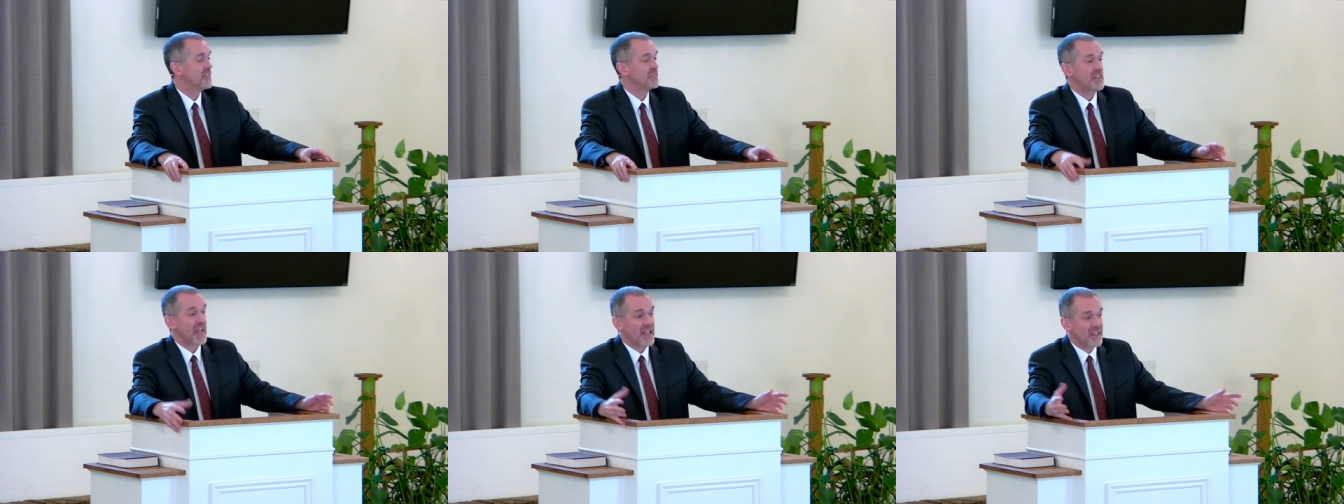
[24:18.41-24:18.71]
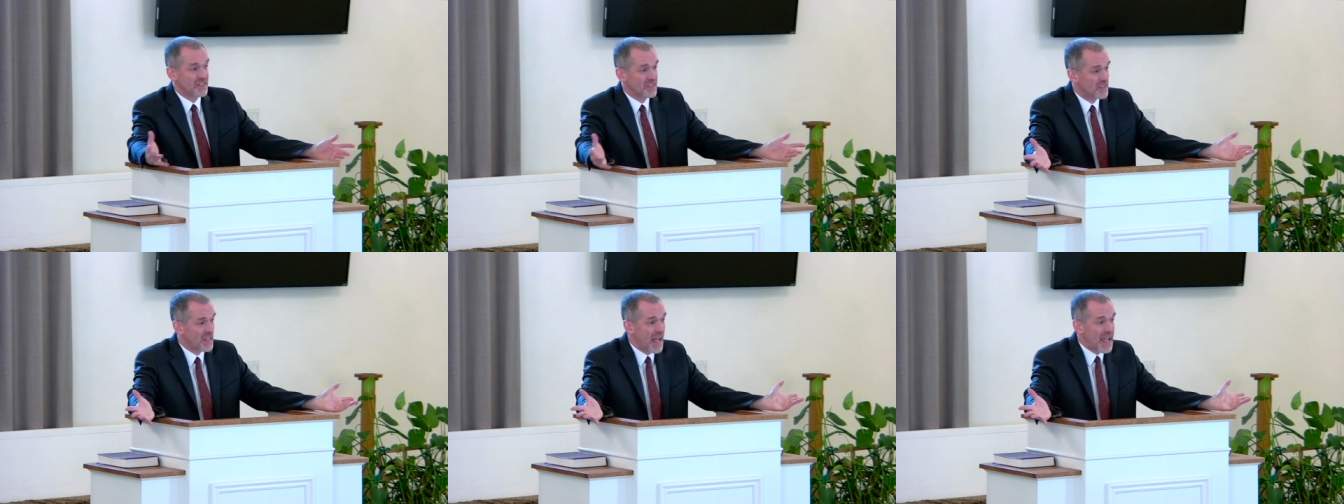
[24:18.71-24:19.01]

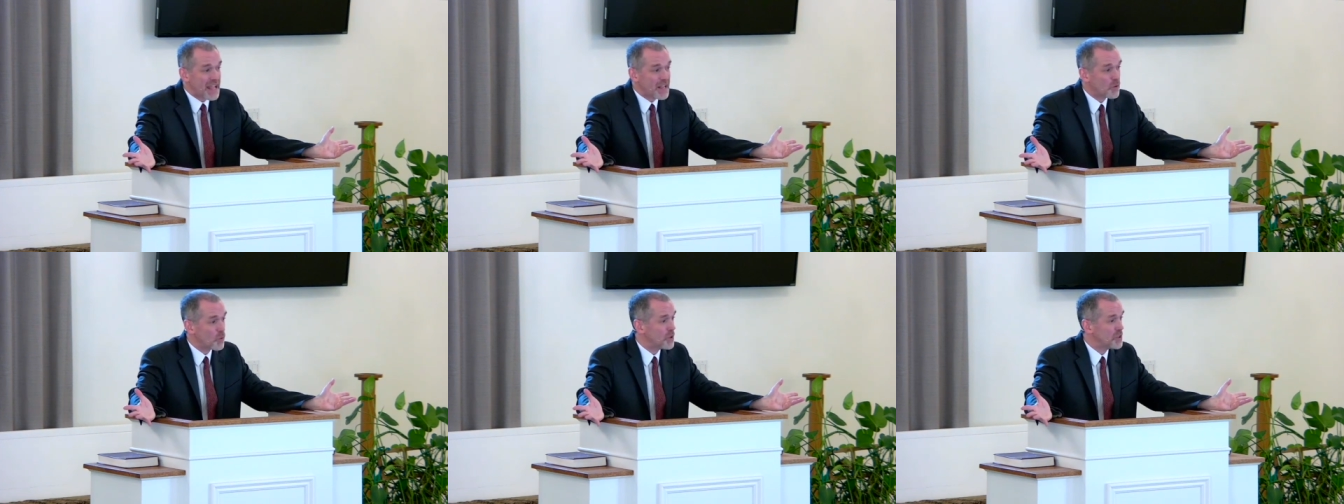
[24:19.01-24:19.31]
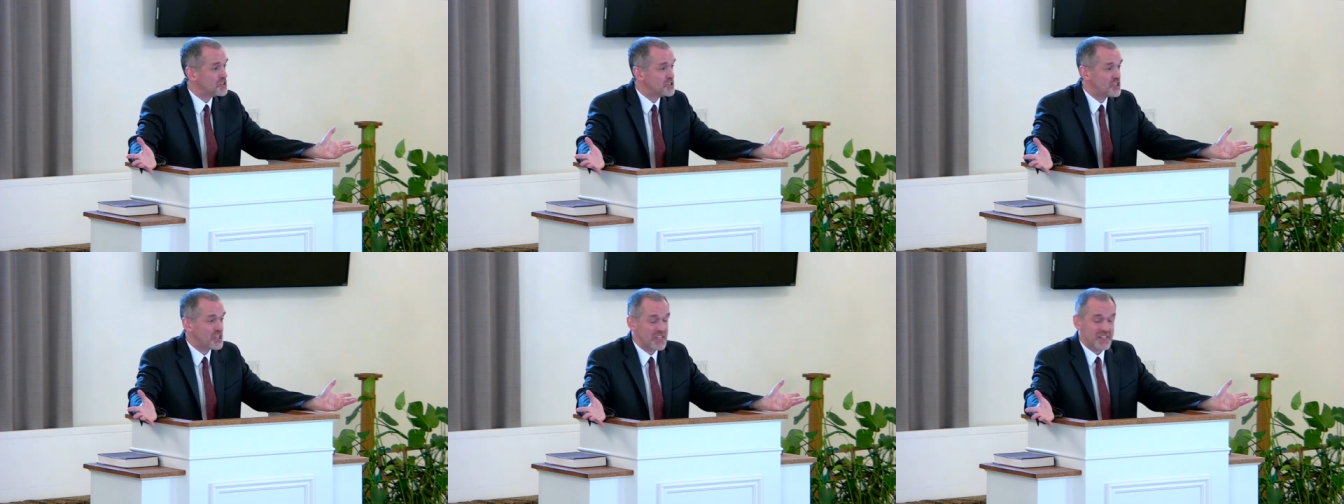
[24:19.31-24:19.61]
They like
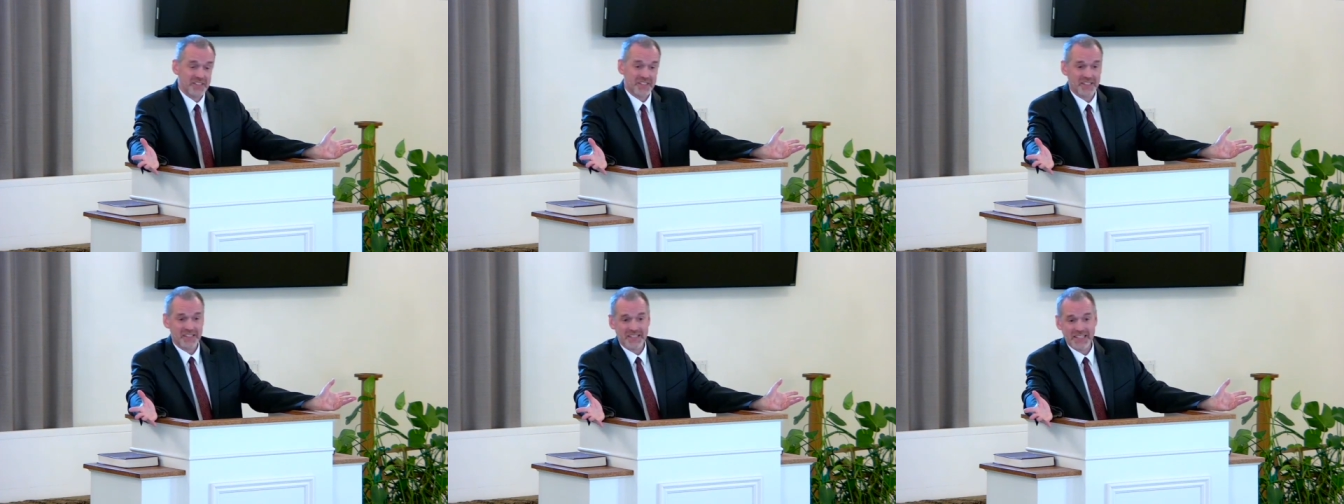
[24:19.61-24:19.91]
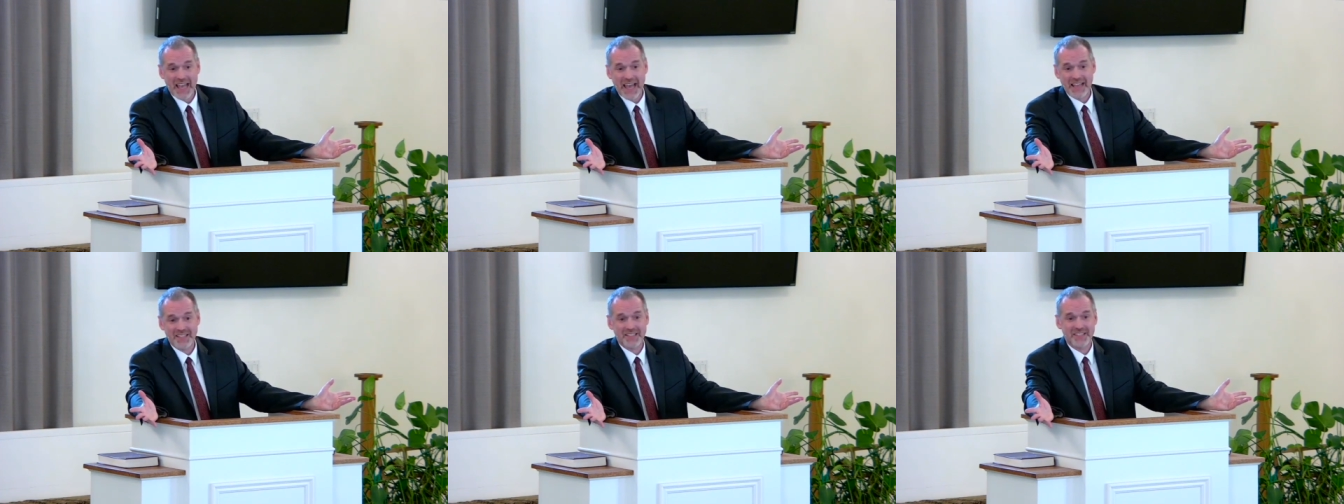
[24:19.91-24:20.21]
what
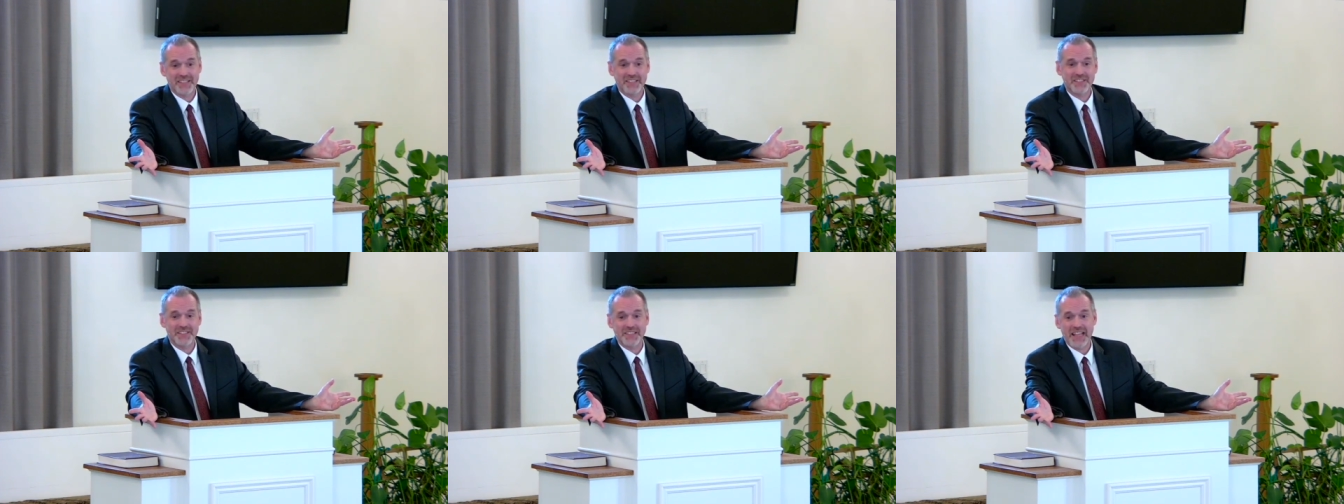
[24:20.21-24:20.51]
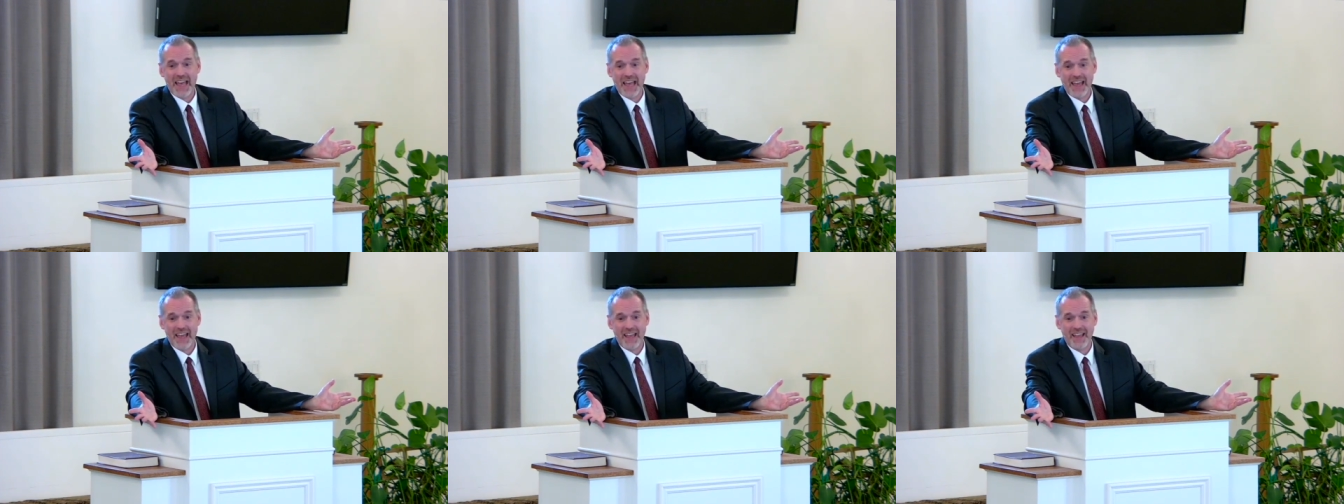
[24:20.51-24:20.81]
Jesus has to
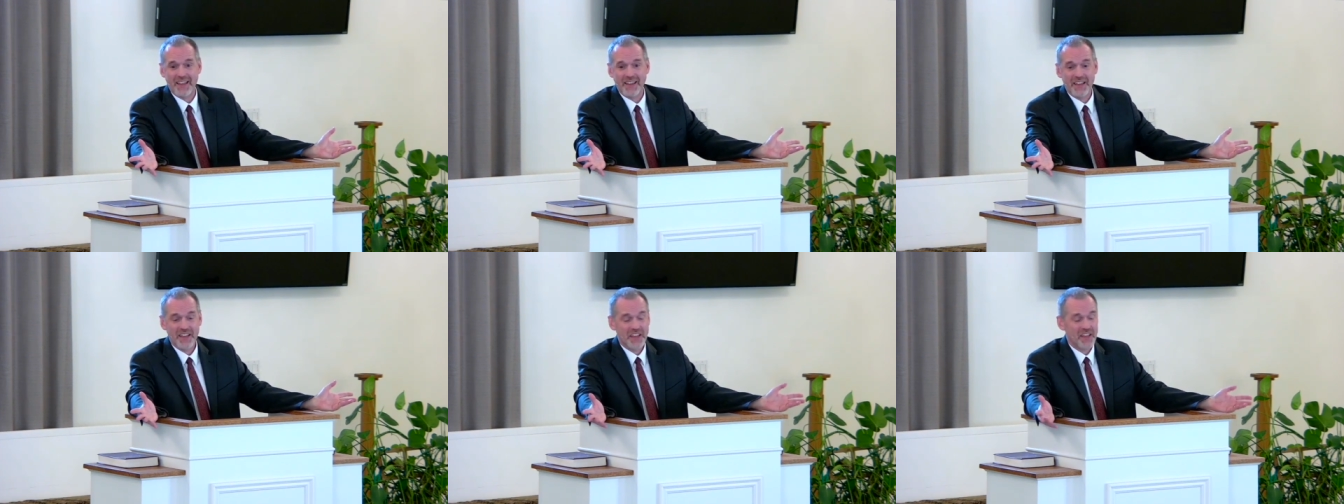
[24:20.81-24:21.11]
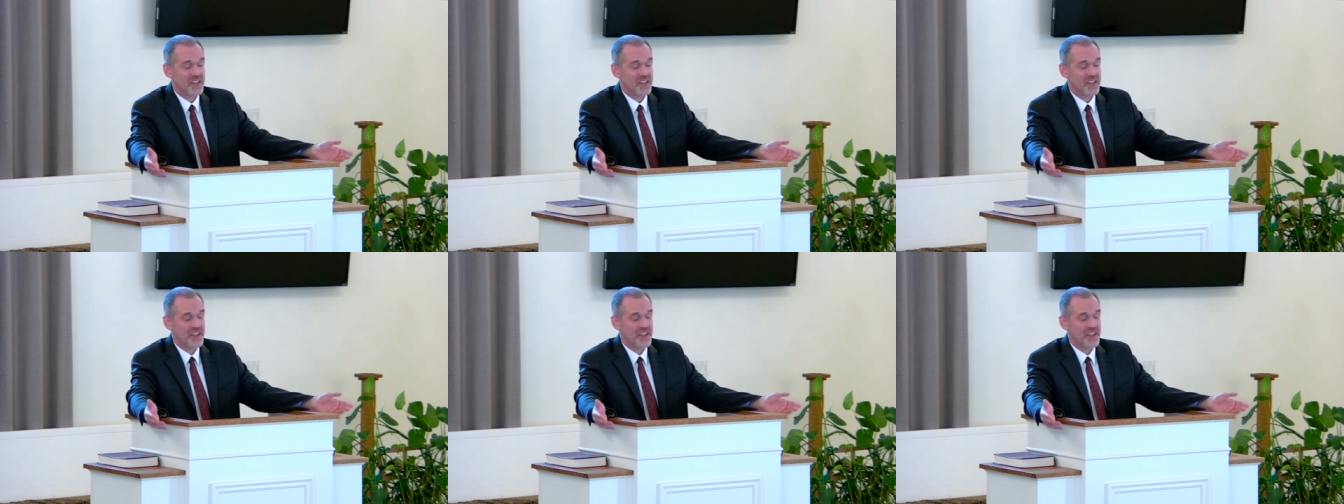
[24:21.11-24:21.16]
say,